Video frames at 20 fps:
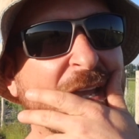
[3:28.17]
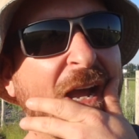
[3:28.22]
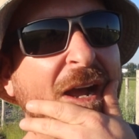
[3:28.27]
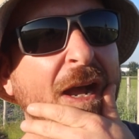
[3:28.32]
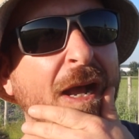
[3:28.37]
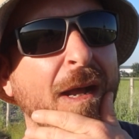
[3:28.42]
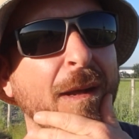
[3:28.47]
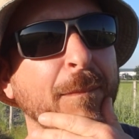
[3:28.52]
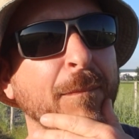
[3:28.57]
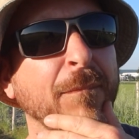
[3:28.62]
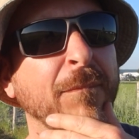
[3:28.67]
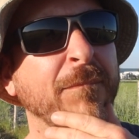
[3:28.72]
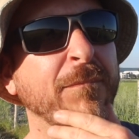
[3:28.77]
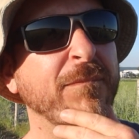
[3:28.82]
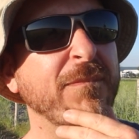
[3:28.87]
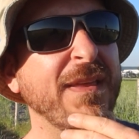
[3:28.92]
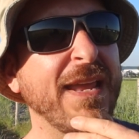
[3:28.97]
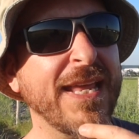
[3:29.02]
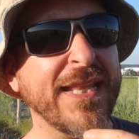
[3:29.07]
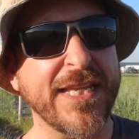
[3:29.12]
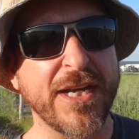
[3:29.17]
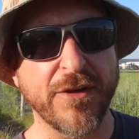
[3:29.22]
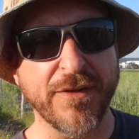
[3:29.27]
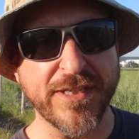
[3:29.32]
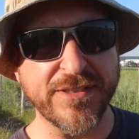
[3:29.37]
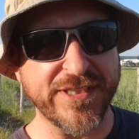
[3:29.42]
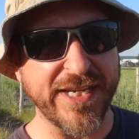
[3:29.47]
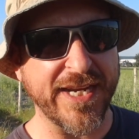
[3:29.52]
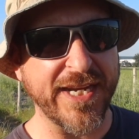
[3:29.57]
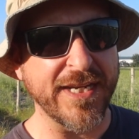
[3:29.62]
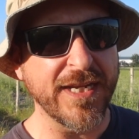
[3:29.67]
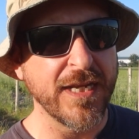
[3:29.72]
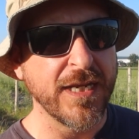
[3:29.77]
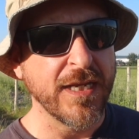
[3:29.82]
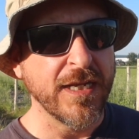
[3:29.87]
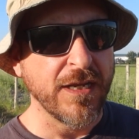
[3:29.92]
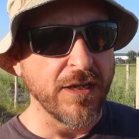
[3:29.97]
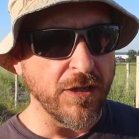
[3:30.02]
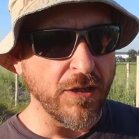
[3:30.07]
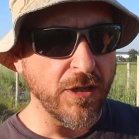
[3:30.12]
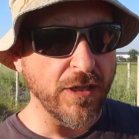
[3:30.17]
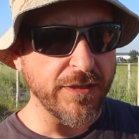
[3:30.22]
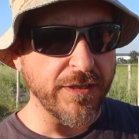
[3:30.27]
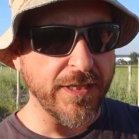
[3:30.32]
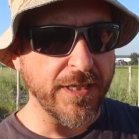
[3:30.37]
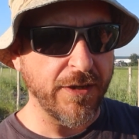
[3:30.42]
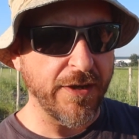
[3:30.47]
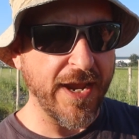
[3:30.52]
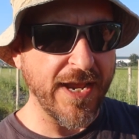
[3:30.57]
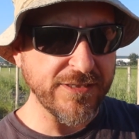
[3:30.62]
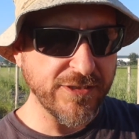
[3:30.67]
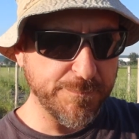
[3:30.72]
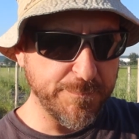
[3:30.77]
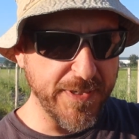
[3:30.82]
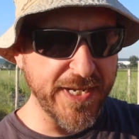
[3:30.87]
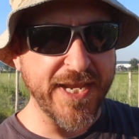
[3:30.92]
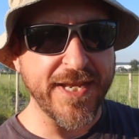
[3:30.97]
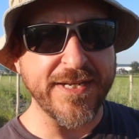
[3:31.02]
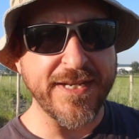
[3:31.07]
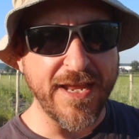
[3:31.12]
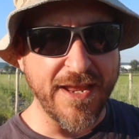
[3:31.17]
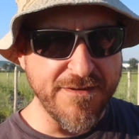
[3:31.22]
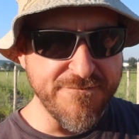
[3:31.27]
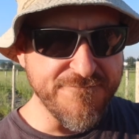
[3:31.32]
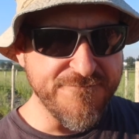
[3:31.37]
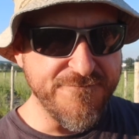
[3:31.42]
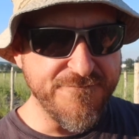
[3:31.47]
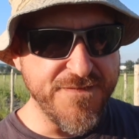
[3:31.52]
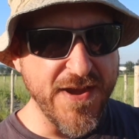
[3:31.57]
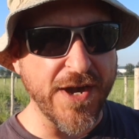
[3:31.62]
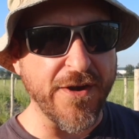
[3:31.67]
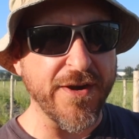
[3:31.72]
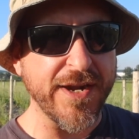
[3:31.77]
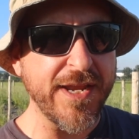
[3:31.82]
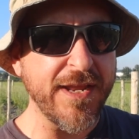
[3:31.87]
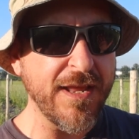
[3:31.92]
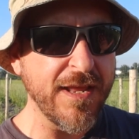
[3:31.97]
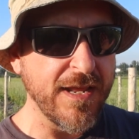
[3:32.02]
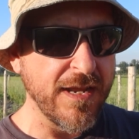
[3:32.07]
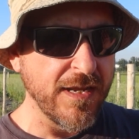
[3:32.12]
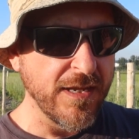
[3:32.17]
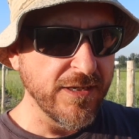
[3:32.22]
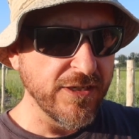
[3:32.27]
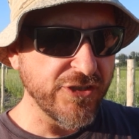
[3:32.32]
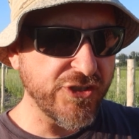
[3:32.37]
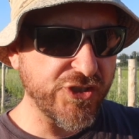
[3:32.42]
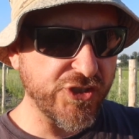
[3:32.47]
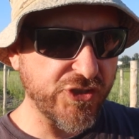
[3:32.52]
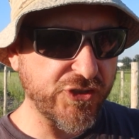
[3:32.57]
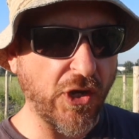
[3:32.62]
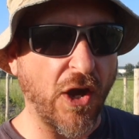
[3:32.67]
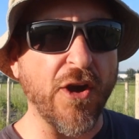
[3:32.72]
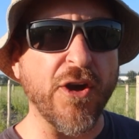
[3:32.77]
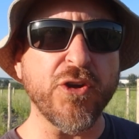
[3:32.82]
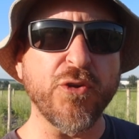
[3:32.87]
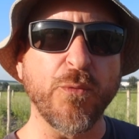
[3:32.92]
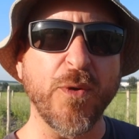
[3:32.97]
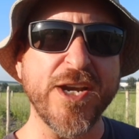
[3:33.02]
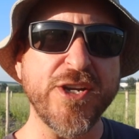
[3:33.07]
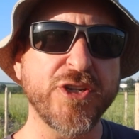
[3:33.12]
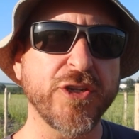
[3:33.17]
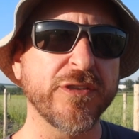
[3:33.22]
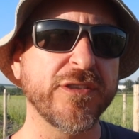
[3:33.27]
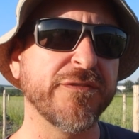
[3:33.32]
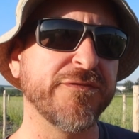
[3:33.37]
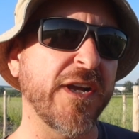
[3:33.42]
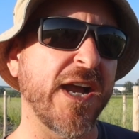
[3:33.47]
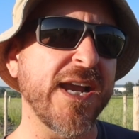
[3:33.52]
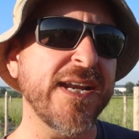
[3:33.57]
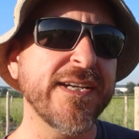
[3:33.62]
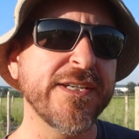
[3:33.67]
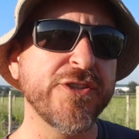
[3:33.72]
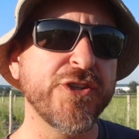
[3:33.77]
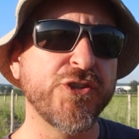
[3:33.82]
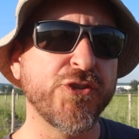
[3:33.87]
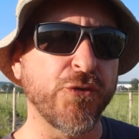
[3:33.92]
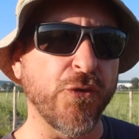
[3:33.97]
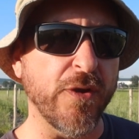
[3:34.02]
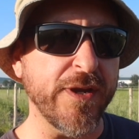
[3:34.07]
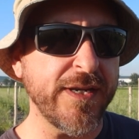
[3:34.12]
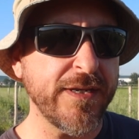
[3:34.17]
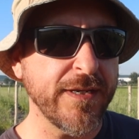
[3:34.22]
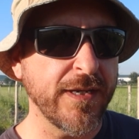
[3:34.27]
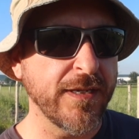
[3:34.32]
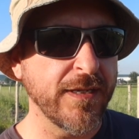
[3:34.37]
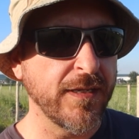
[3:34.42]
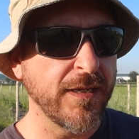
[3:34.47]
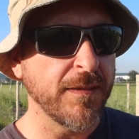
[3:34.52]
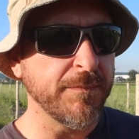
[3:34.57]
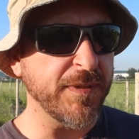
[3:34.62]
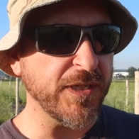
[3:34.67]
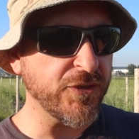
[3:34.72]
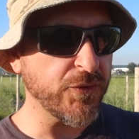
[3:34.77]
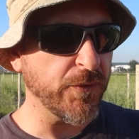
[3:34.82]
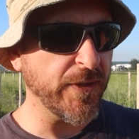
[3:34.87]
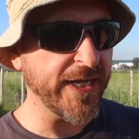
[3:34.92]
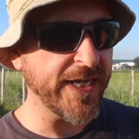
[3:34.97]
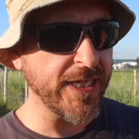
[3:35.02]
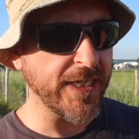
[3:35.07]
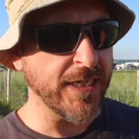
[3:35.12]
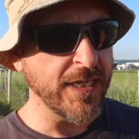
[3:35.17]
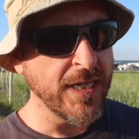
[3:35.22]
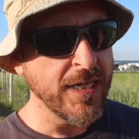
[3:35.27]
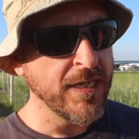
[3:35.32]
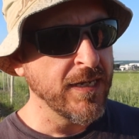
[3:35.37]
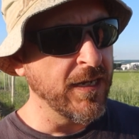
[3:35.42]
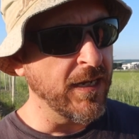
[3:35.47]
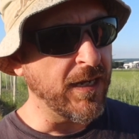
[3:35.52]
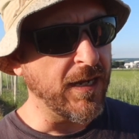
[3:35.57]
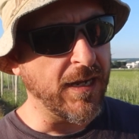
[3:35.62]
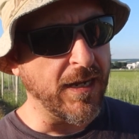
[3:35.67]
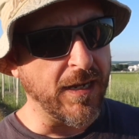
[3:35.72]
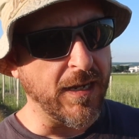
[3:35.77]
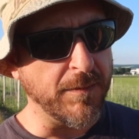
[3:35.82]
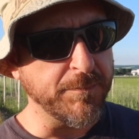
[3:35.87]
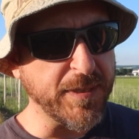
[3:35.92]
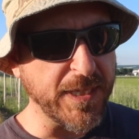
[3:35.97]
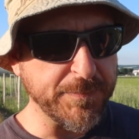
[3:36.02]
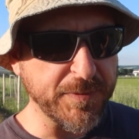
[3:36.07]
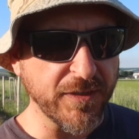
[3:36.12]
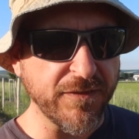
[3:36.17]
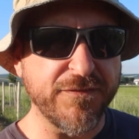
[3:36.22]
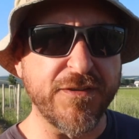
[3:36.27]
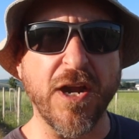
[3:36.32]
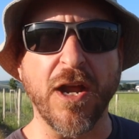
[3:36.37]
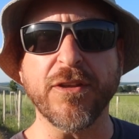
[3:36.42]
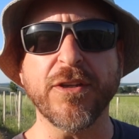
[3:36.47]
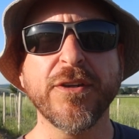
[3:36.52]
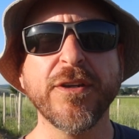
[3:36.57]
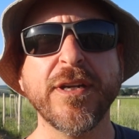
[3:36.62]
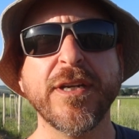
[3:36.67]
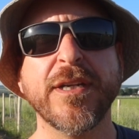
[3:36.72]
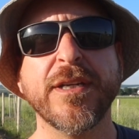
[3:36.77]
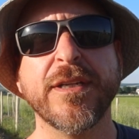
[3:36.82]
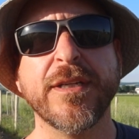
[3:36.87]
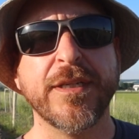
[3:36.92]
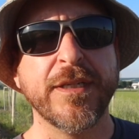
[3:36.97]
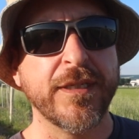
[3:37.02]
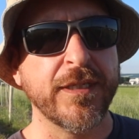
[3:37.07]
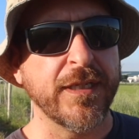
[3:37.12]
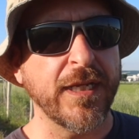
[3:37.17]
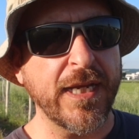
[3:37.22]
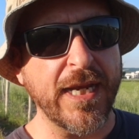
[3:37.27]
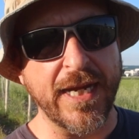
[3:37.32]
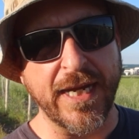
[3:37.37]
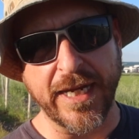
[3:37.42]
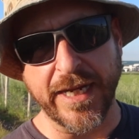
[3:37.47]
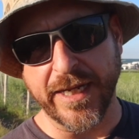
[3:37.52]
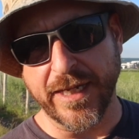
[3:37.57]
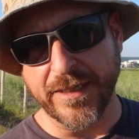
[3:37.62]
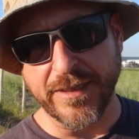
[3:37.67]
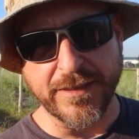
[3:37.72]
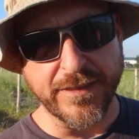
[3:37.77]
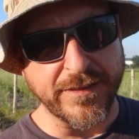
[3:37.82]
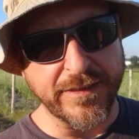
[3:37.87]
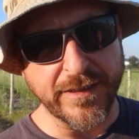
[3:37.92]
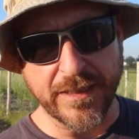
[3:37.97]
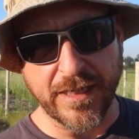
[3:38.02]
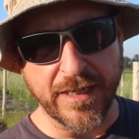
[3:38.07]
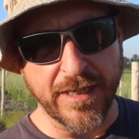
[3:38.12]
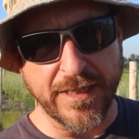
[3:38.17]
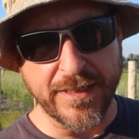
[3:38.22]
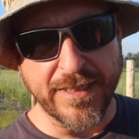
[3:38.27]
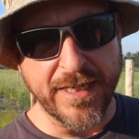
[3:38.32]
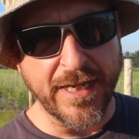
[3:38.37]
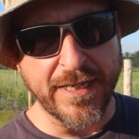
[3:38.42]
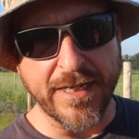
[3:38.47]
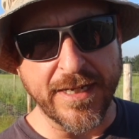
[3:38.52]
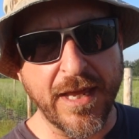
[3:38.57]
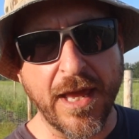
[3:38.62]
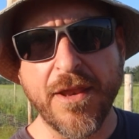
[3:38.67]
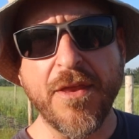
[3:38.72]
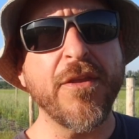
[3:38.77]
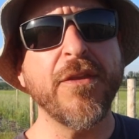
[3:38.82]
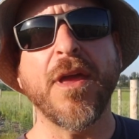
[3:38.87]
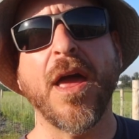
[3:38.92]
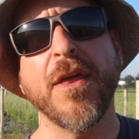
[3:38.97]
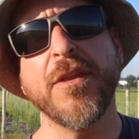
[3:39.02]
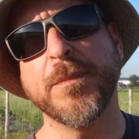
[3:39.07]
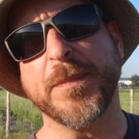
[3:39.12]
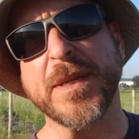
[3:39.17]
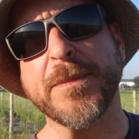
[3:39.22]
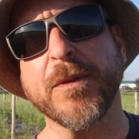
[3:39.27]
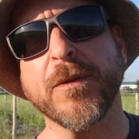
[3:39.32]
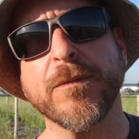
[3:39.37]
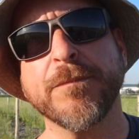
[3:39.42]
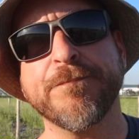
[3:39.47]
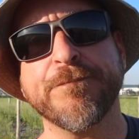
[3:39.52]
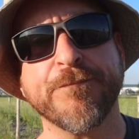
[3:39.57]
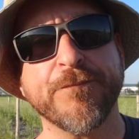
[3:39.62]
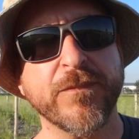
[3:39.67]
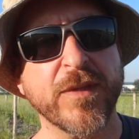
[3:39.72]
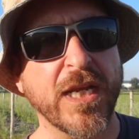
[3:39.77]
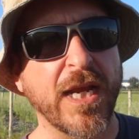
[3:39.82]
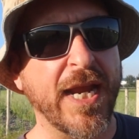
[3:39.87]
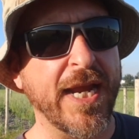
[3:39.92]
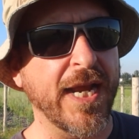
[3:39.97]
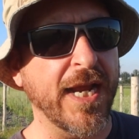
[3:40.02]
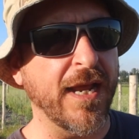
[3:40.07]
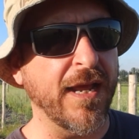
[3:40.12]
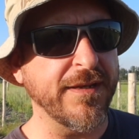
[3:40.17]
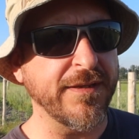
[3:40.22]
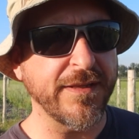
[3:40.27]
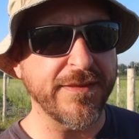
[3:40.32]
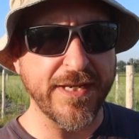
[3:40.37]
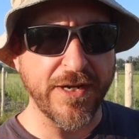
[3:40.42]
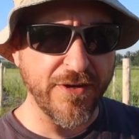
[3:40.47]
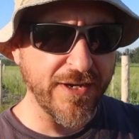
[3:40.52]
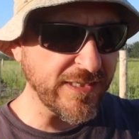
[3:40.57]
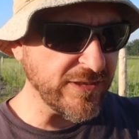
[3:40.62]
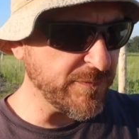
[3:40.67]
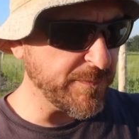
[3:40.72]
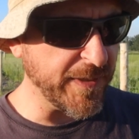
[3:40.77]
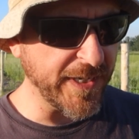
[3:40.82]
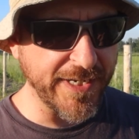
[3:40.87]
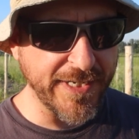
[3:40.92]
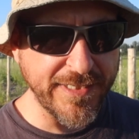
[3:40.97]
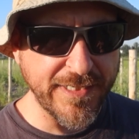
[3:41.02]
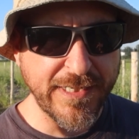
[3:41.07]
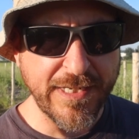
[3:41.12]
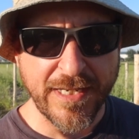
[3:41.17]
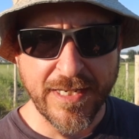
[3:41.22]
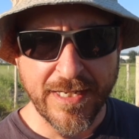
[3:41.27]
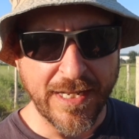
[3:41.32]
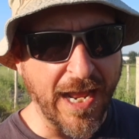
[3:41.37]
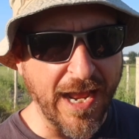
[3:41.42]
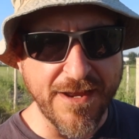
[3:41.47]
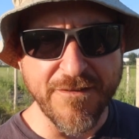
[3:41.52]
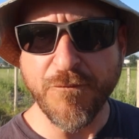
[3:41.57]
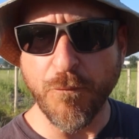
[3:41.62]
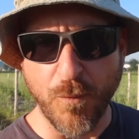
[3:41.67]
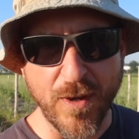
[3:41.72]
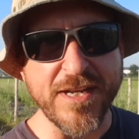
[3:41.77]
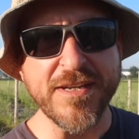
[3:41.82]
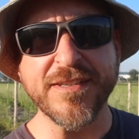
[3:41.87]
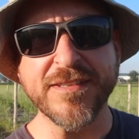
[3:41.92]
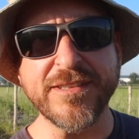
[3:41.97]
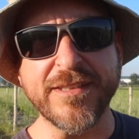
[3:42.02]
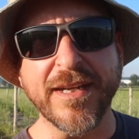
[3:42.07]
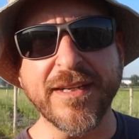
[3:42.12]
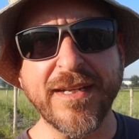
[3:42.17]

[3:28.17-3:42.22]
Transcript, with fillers: Um, and there is a, uh, there has been a very stark racial divide in Detroit between uh, people of color and, uh, and, and other people. And there has been, I've witnessed